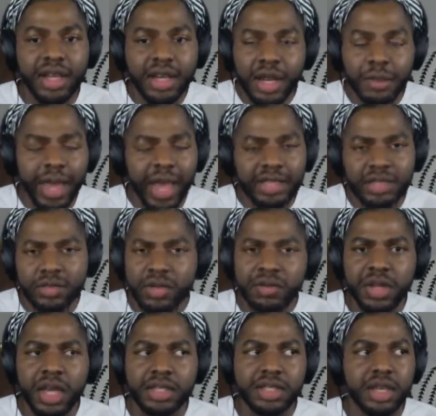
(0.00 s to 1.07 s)
up acid
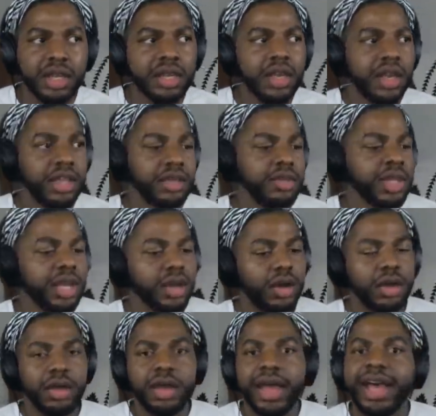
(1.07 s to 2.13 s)
reflux, and they were like,
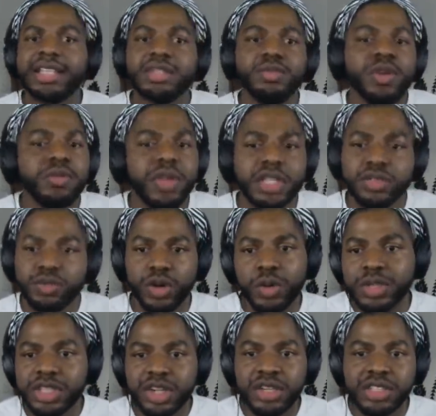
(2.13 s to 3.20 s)
acid reflux
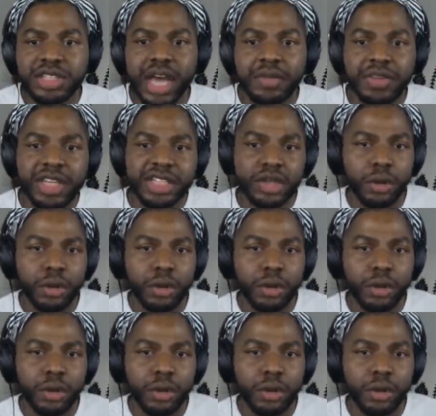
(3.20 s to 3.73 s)
ruins your esophagus.